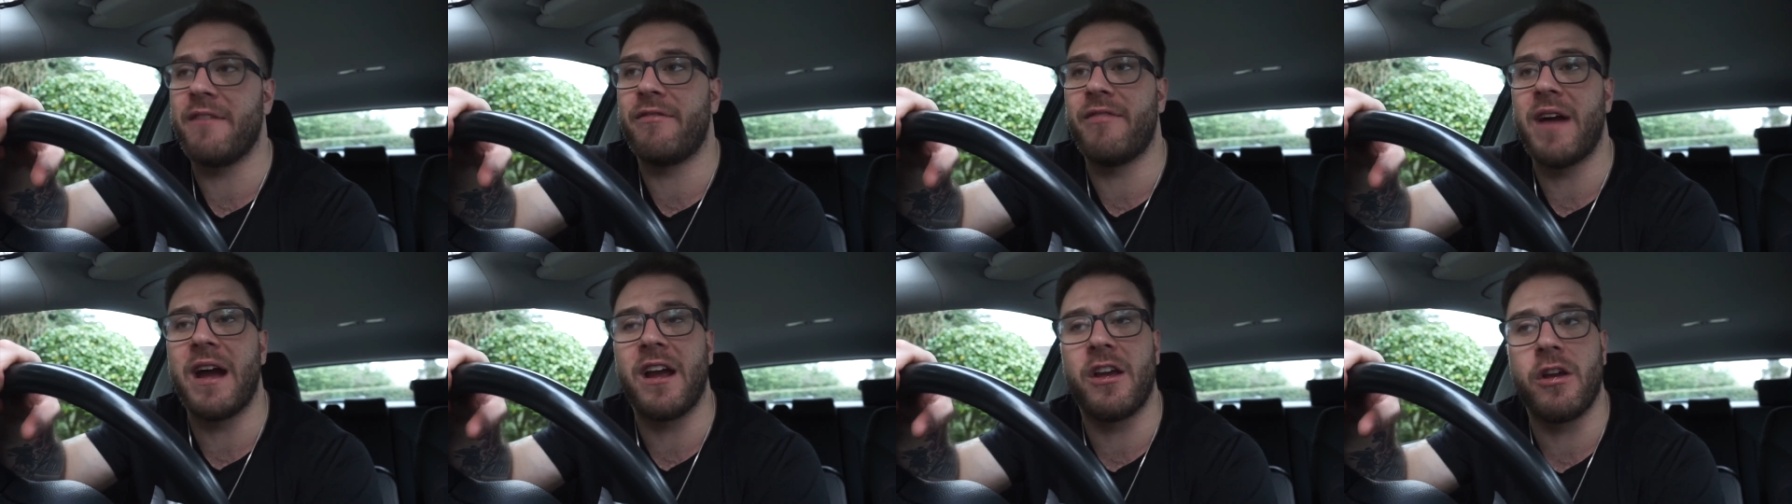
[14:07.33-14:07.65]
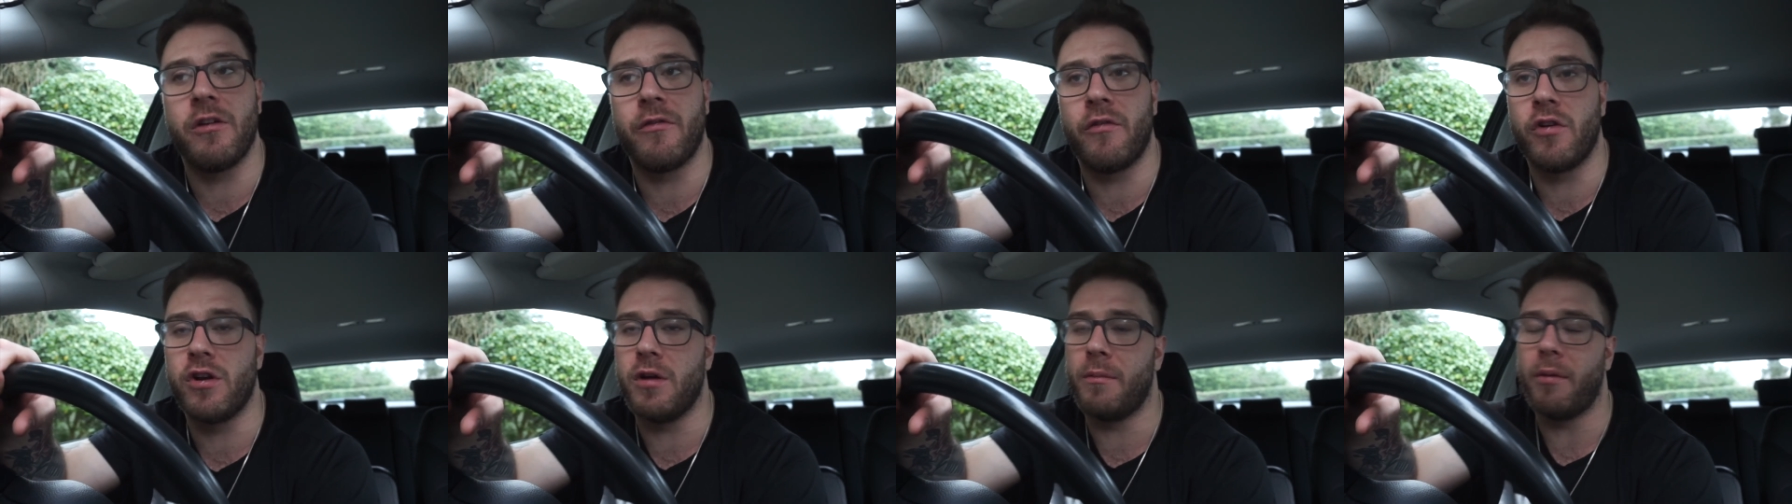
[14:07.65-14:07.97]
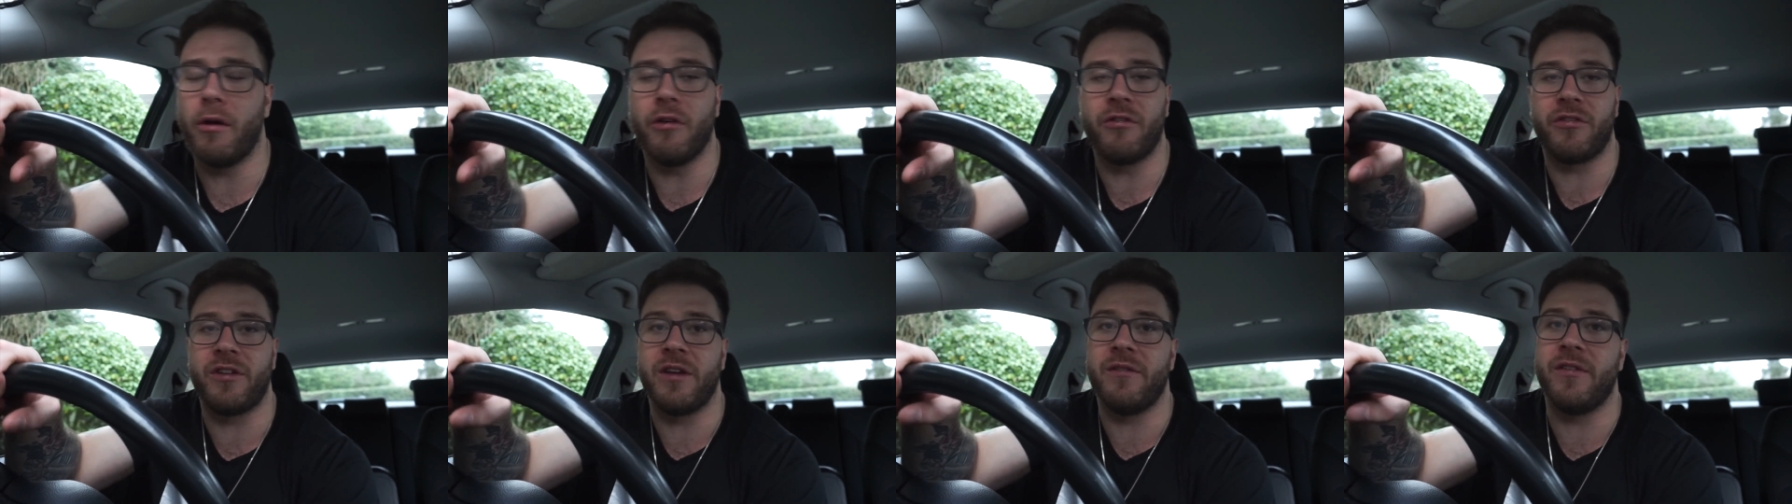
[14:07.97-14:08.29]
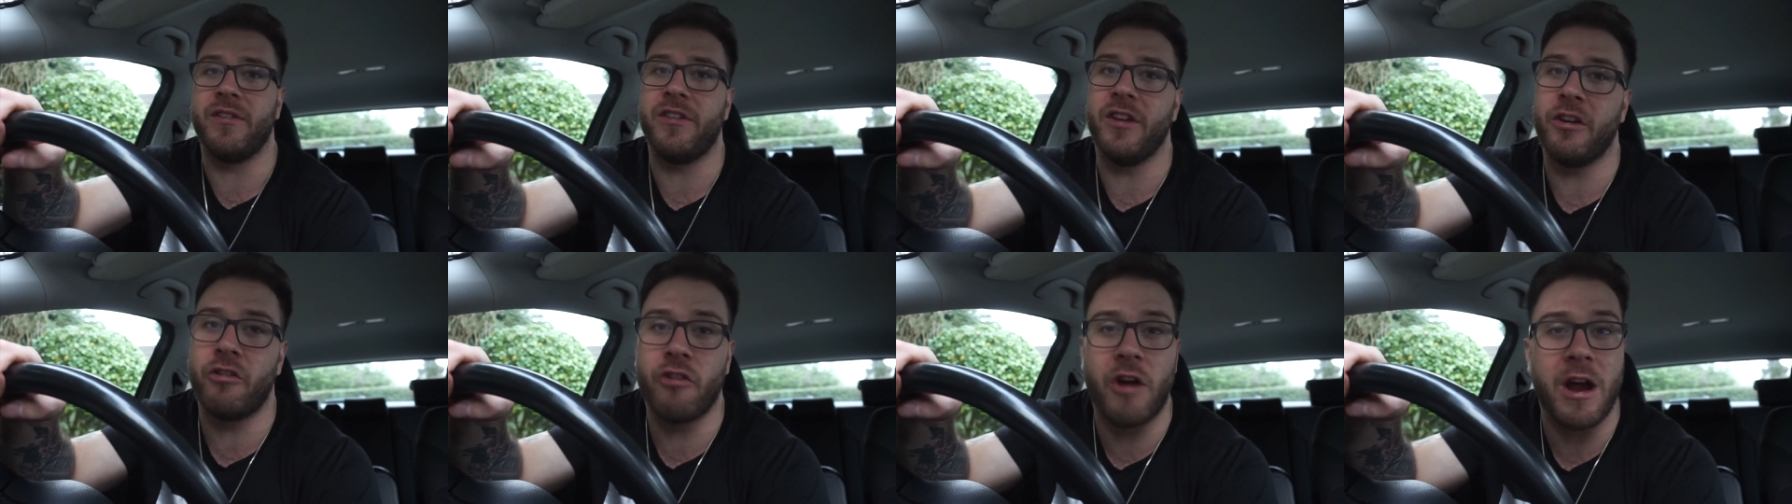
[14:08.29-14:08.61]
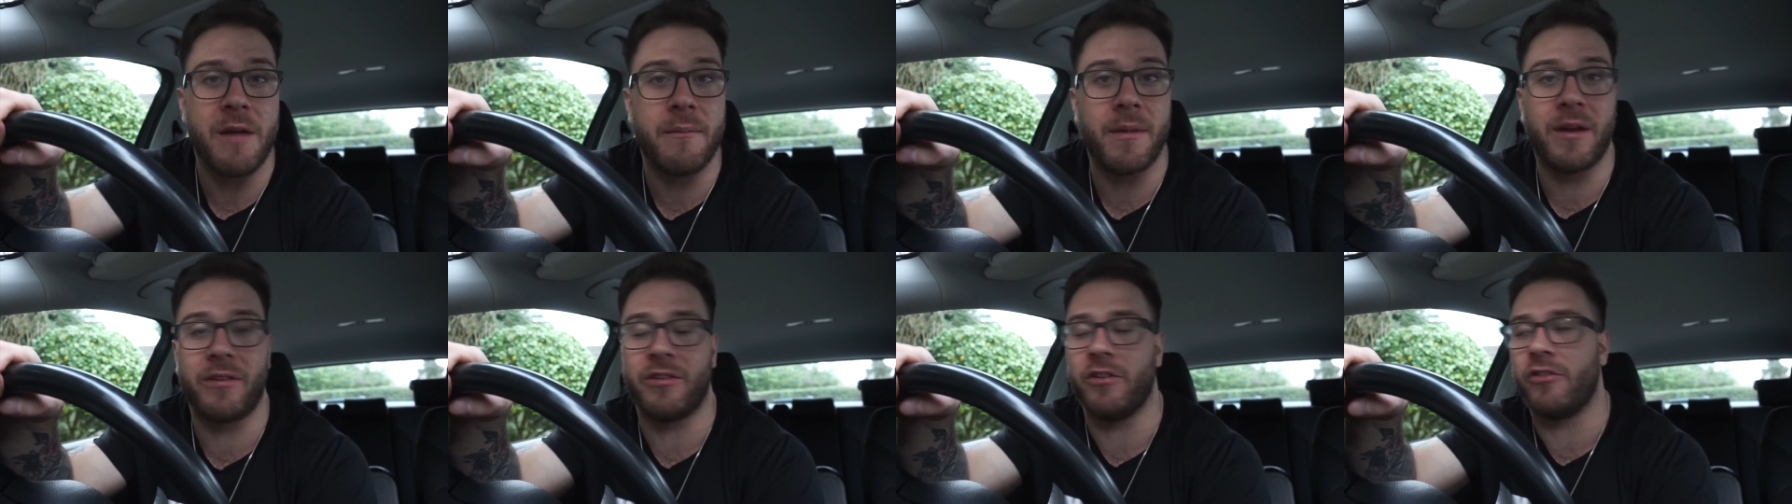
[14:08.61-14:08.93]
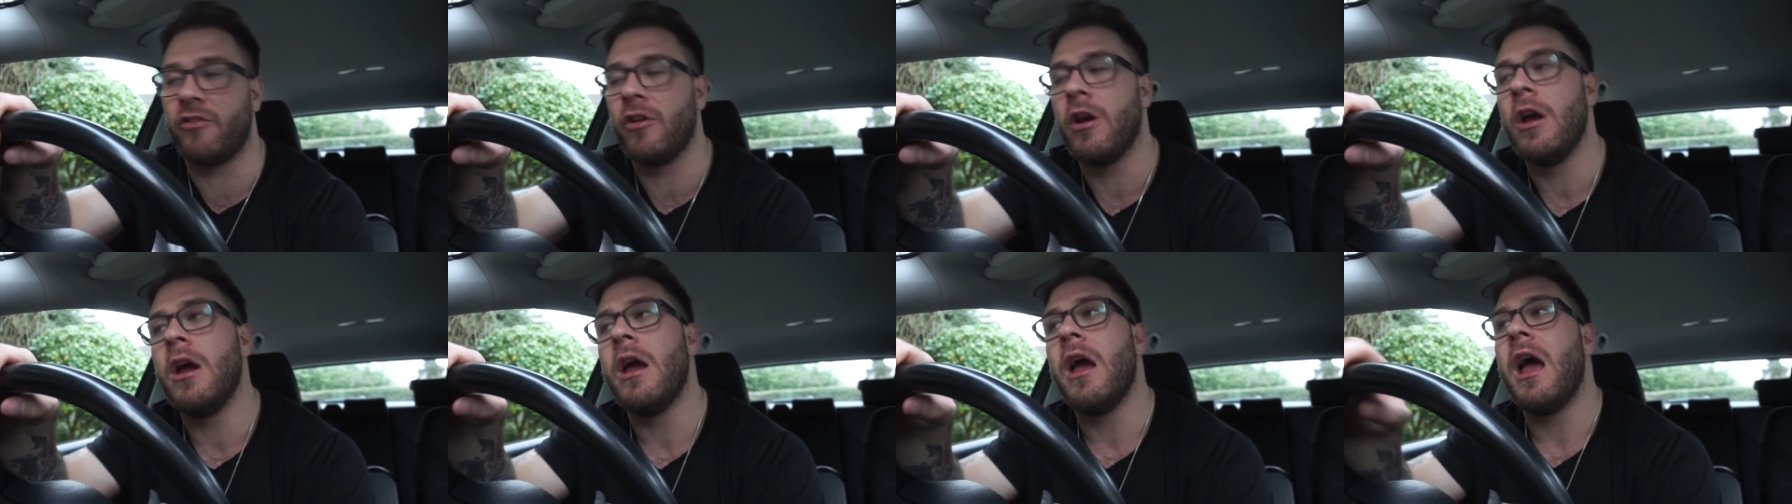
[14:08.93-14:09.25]
thank you for your positivity, great
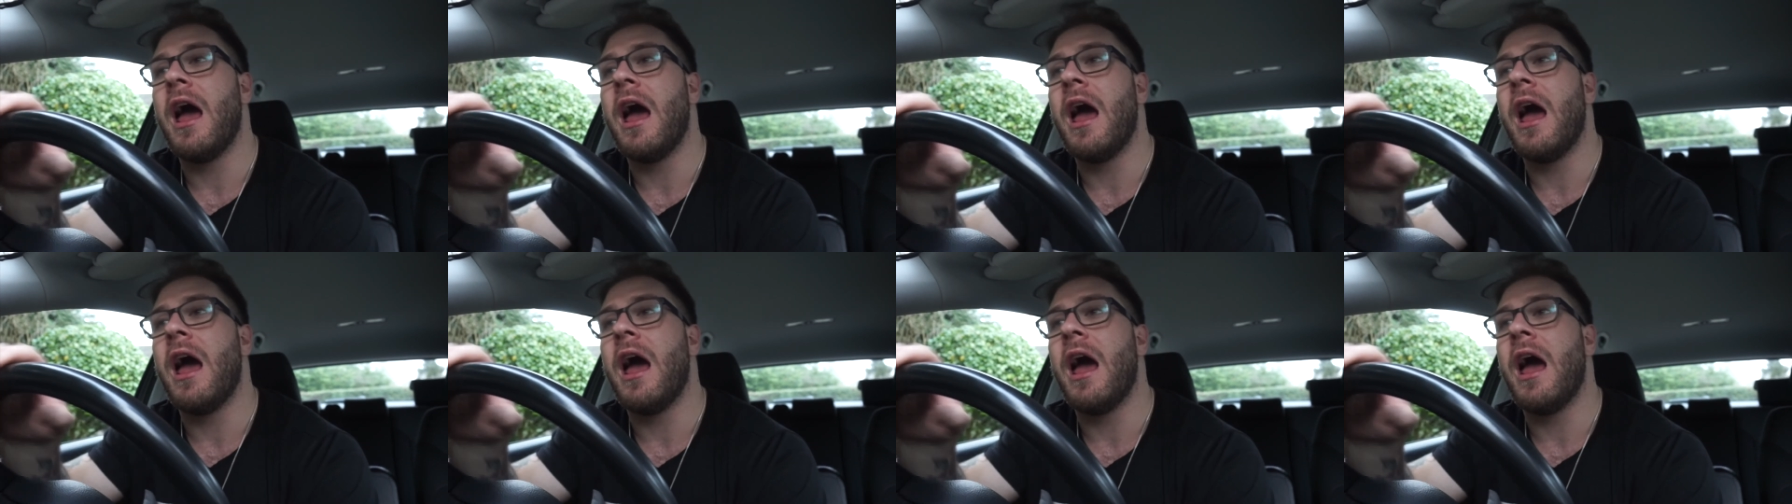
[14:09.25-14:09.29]
message.